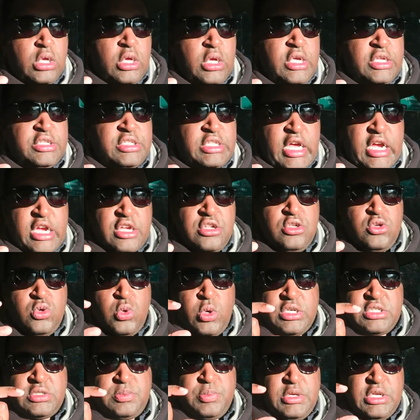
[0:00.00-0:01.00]
it's like a
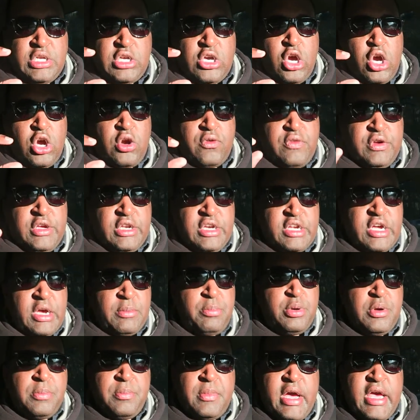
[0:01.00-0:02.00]
USB card reader.
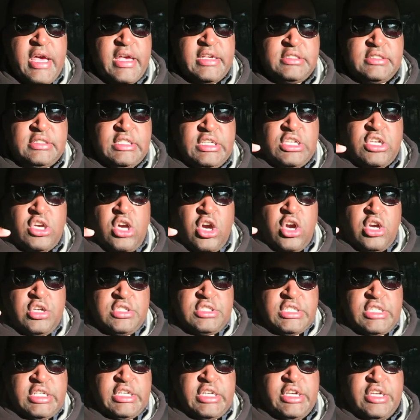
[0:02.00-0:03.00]
I put my SD
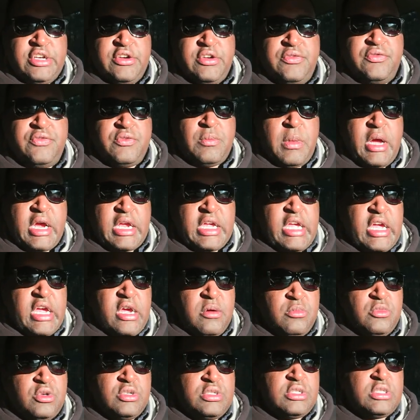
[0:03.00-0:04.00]
cards in there for my
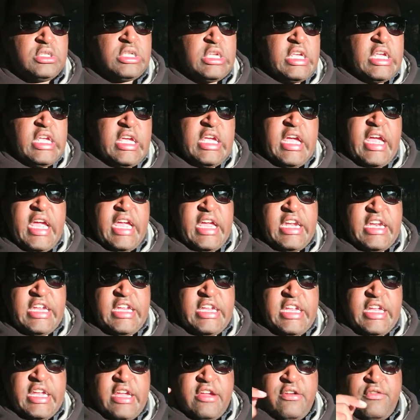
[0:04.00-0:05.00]
cameras, and
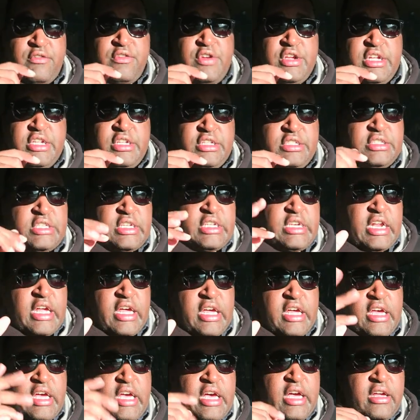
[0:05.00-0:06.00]
it, it reads, and
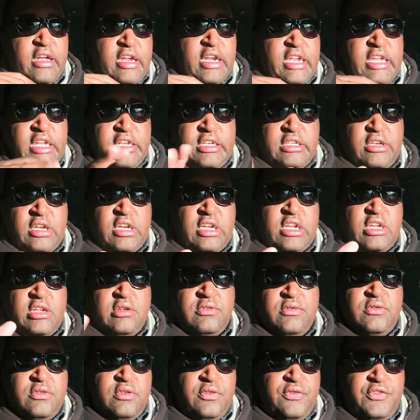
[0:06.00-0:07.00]
I, I get the
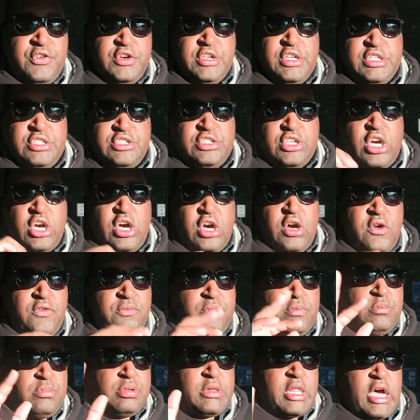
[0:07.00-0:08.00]
the footage off,
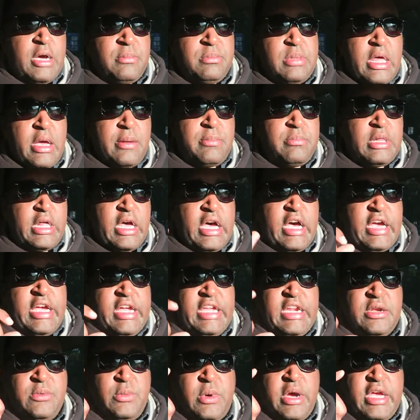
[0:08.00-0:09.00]
blah, blah, blah.
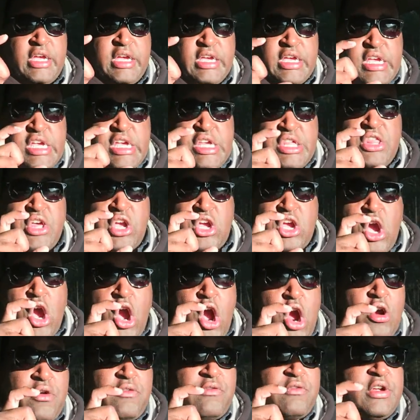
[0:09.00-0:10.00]
Anyway, the
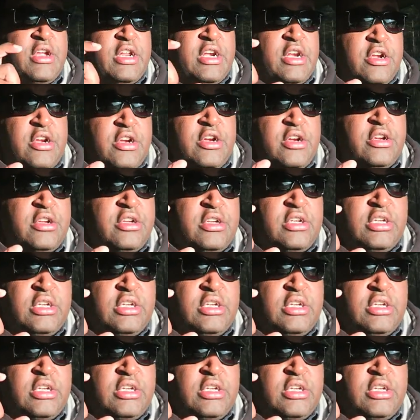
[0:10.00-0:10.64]
card reader